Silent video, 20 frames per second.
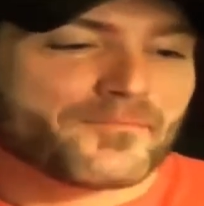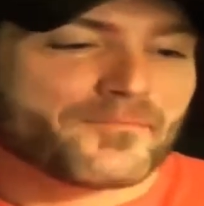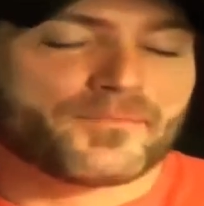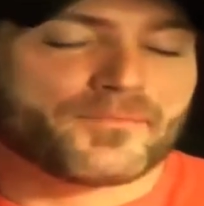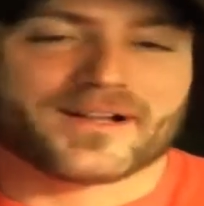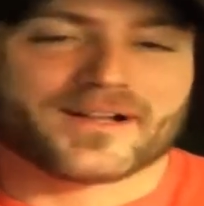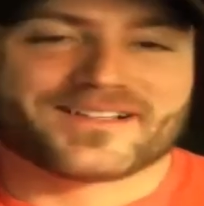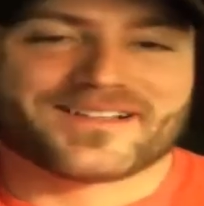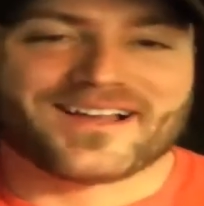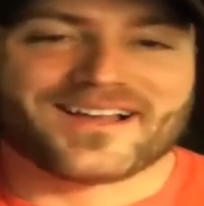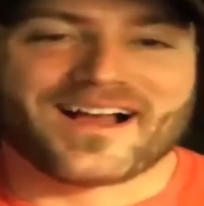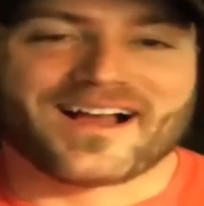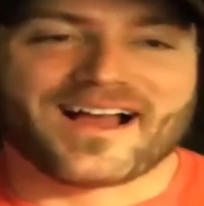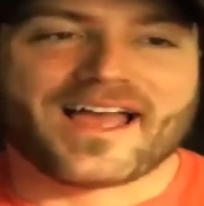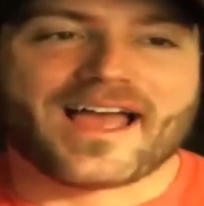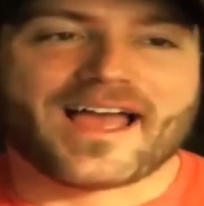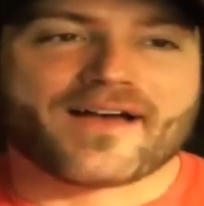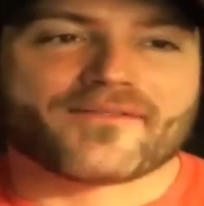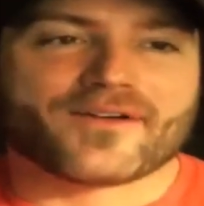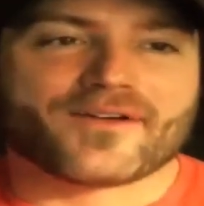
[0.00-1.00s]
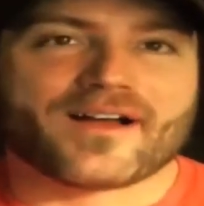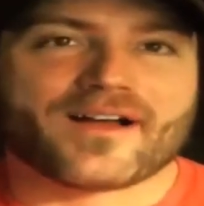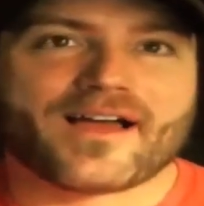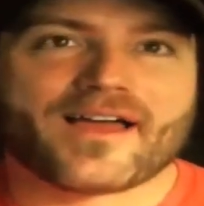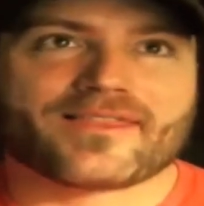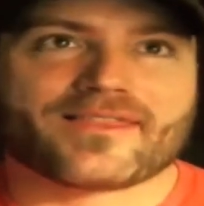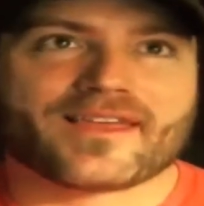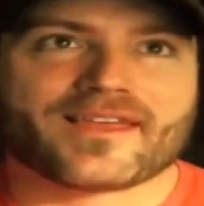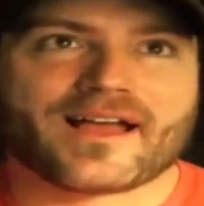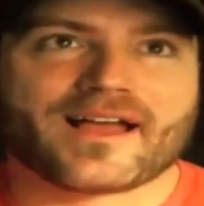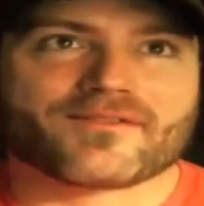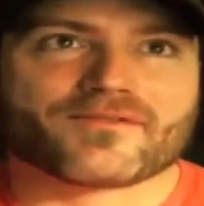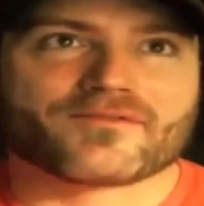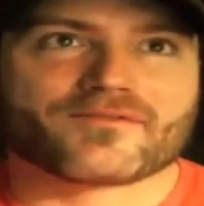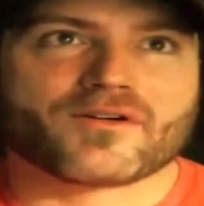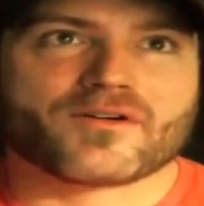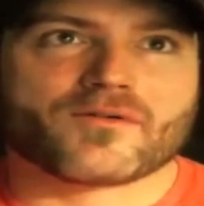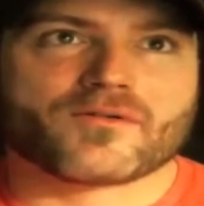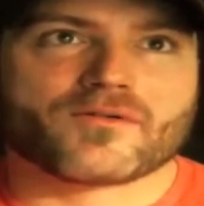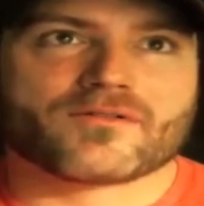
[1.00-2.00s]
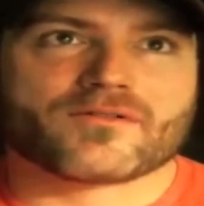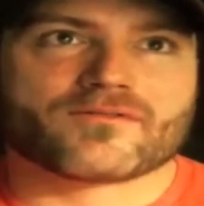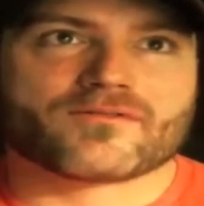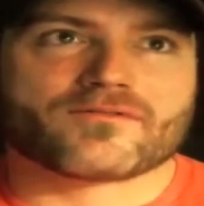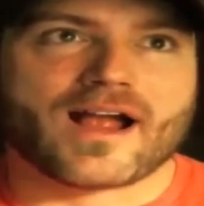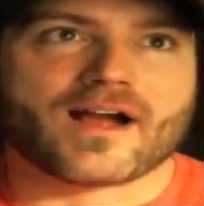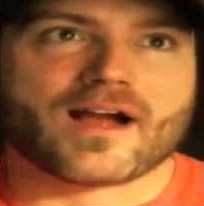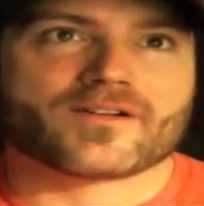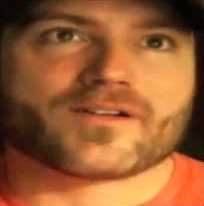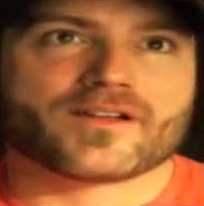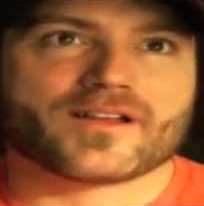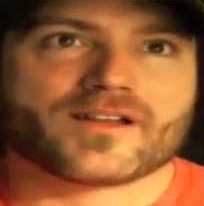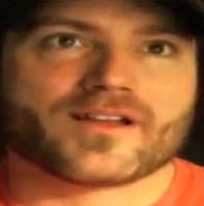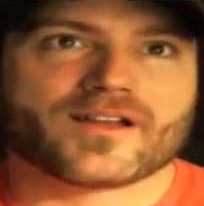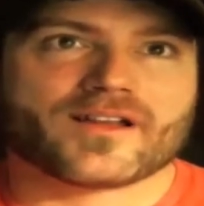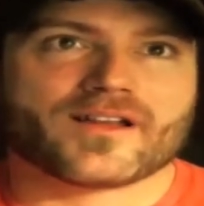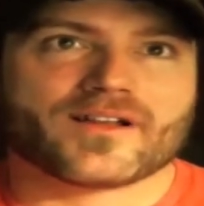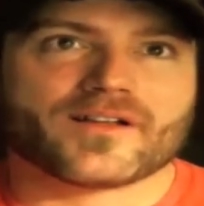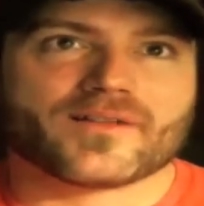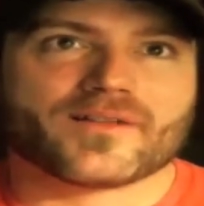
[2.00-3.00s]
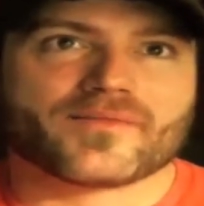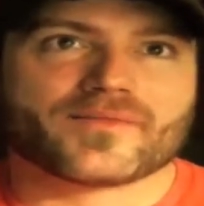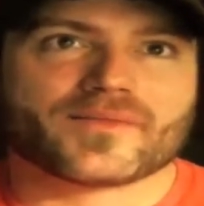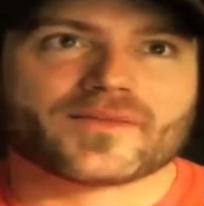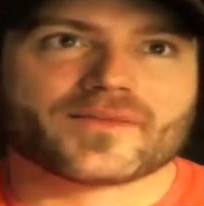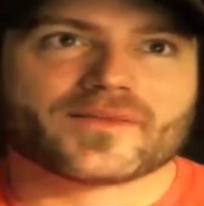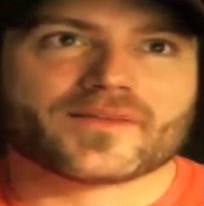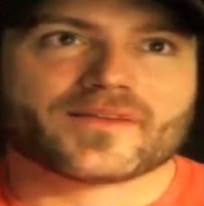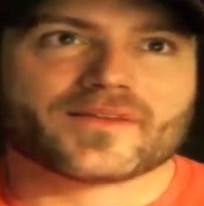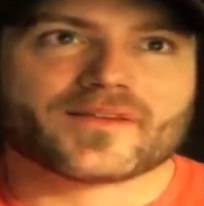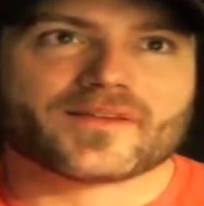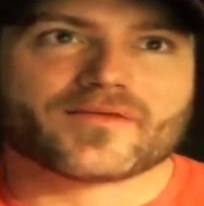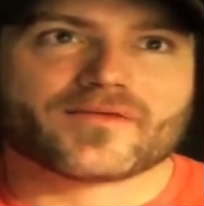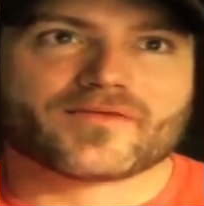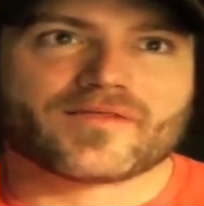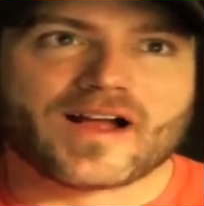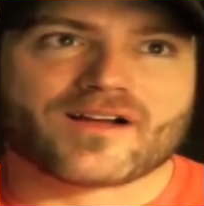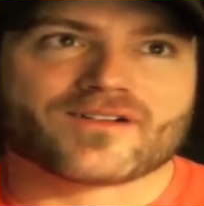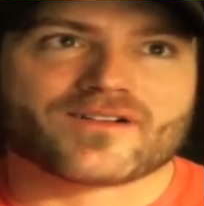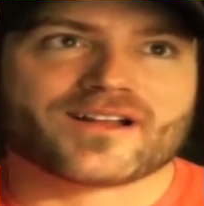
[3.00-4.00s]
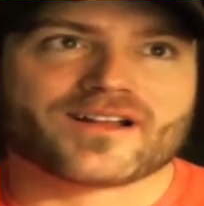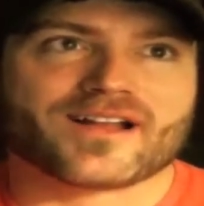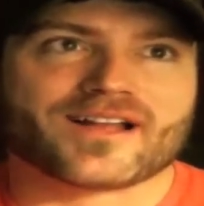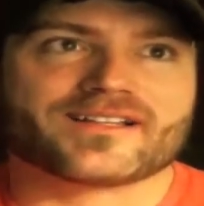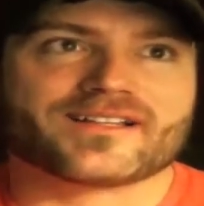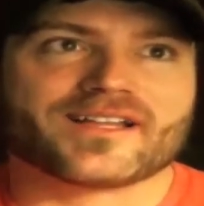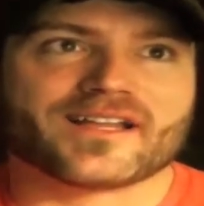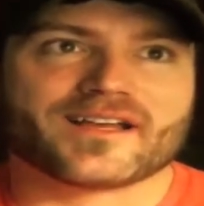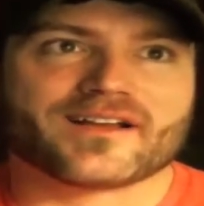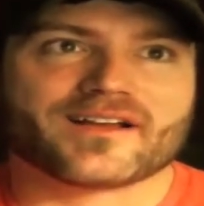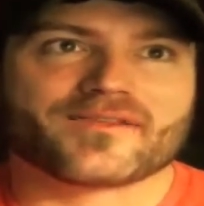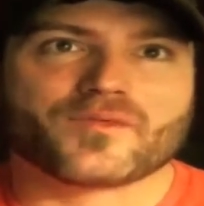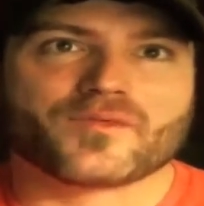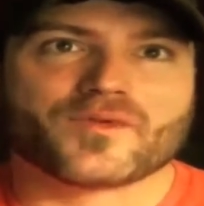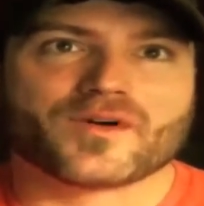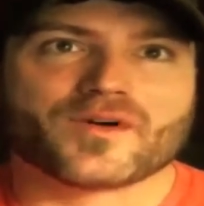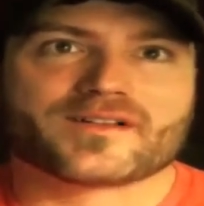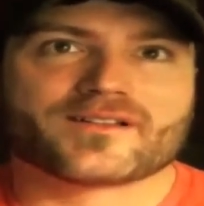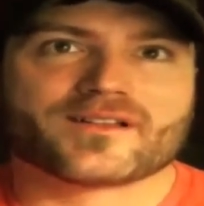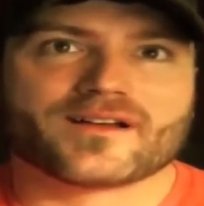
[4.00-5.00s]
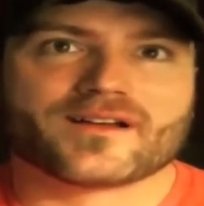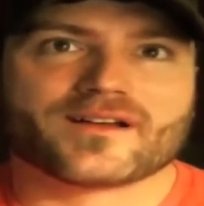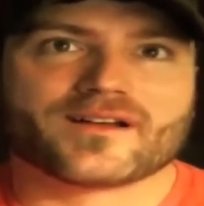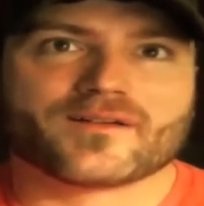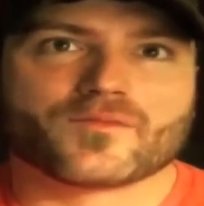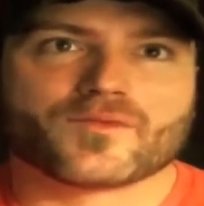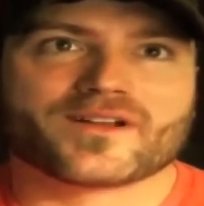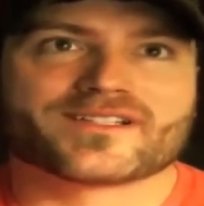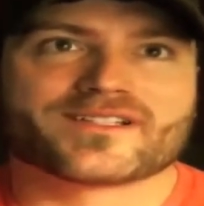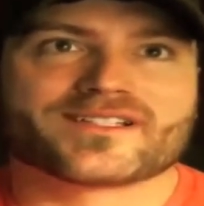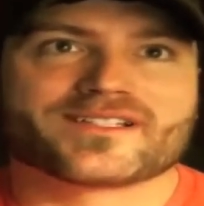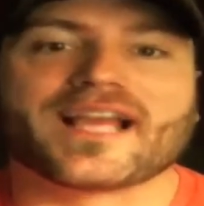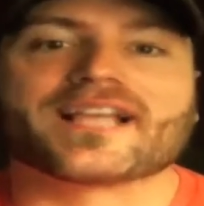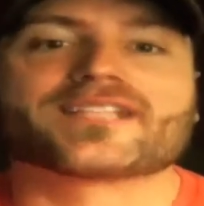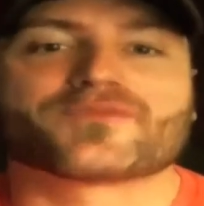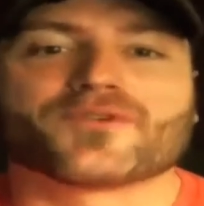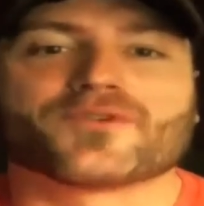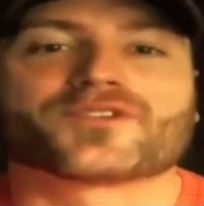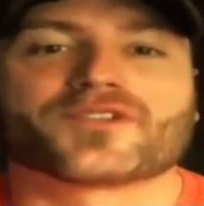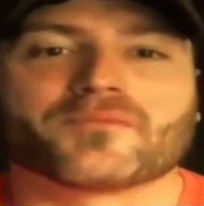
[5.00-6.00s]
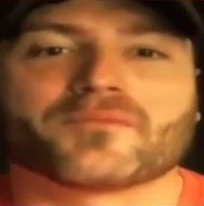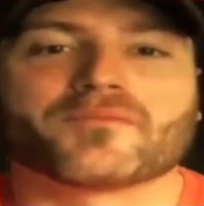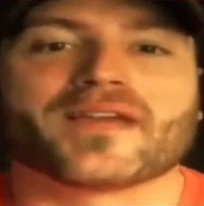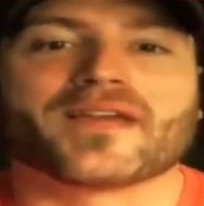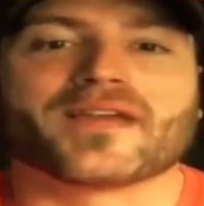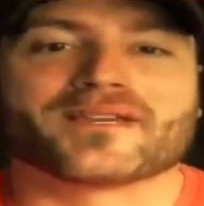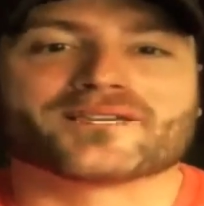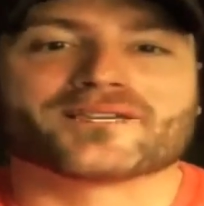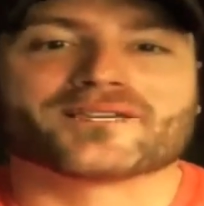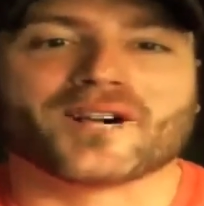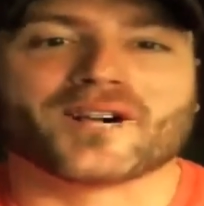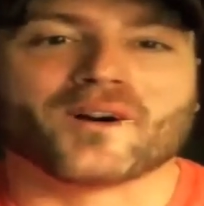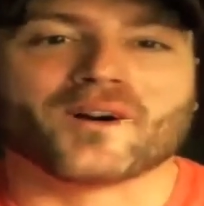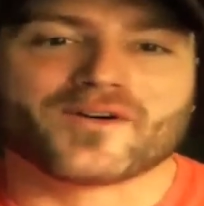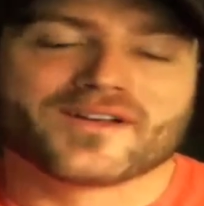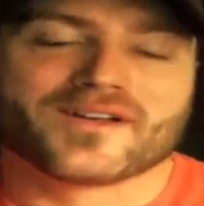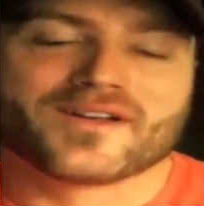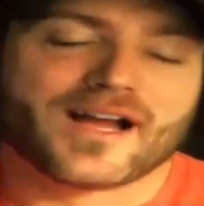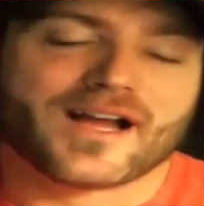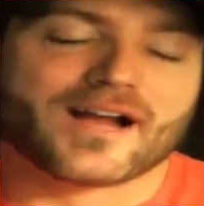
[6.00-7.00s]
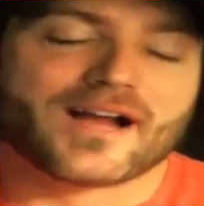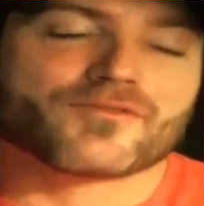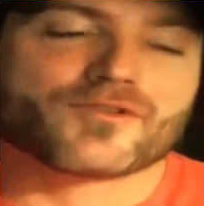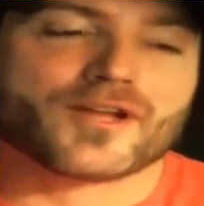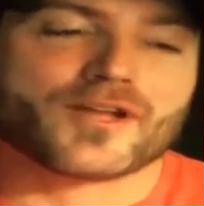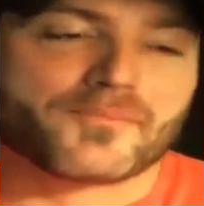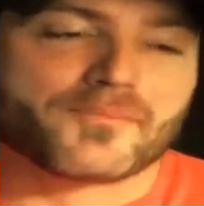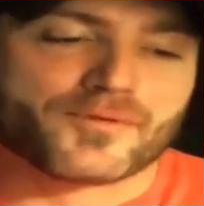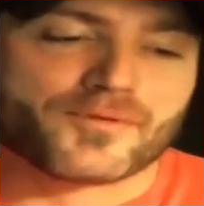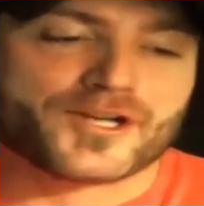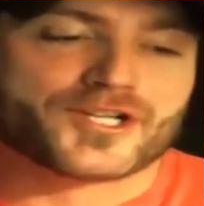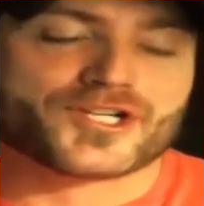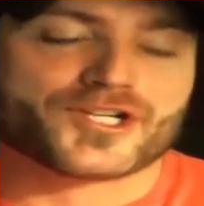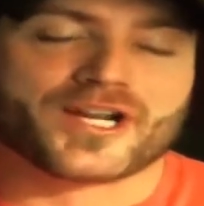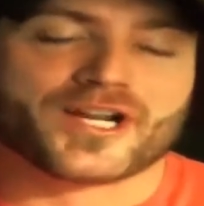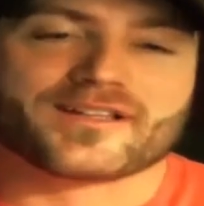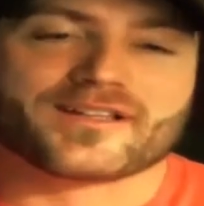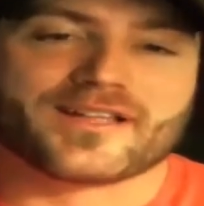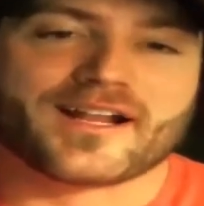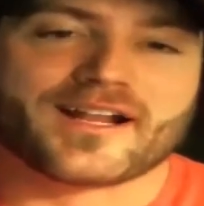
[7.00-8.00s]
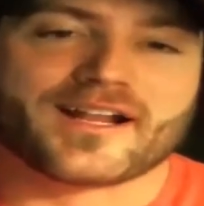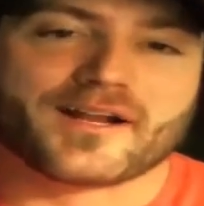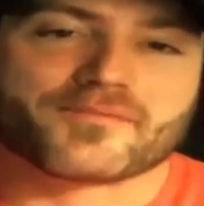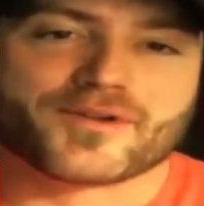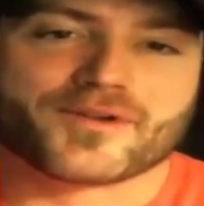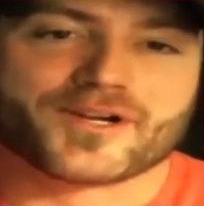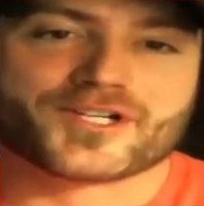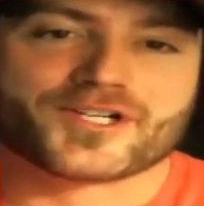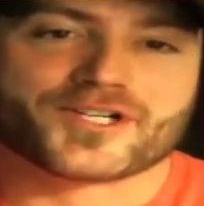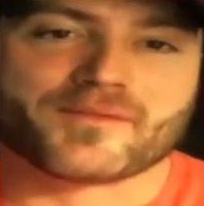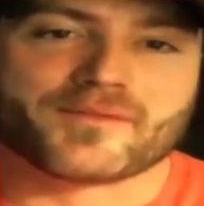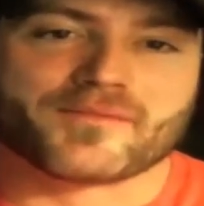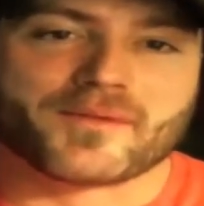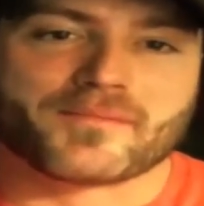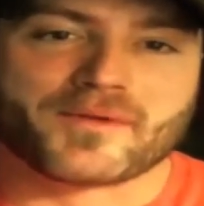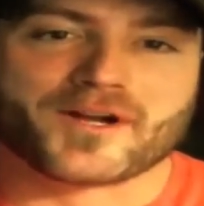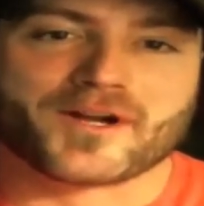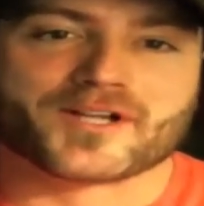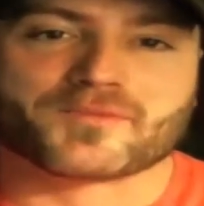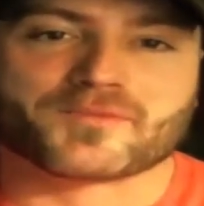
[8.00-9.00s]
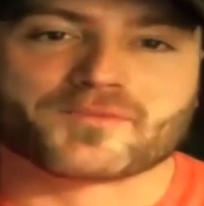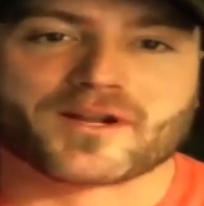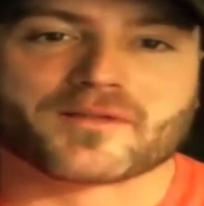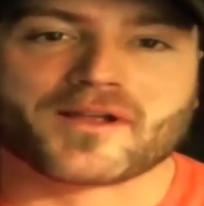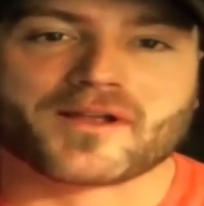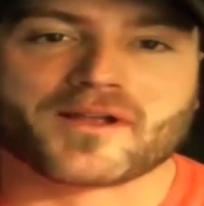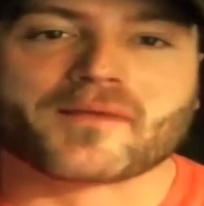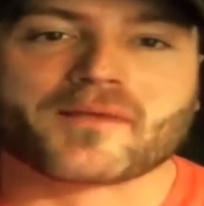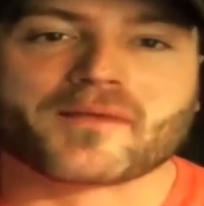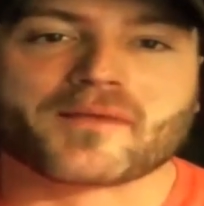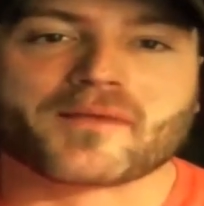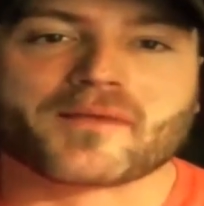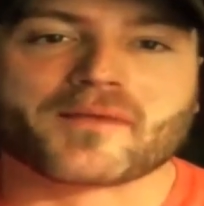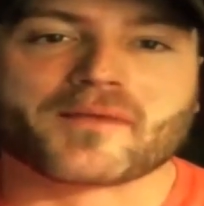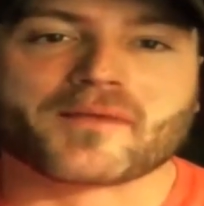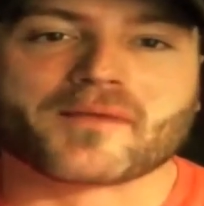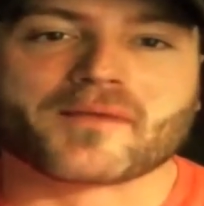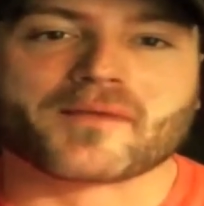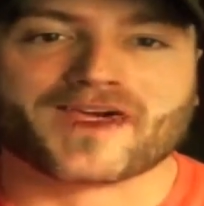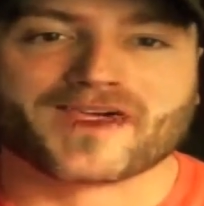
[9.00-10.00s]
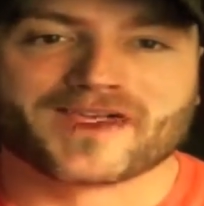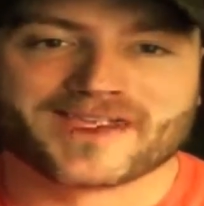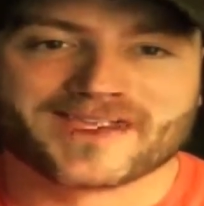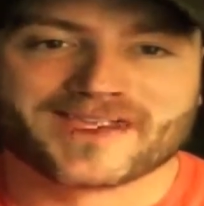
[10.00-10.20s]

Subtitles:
But I think I have a real rounded idea of what is tasteful to me. So I really appreciate that, and I appreciate my parents bringing me up in that manner.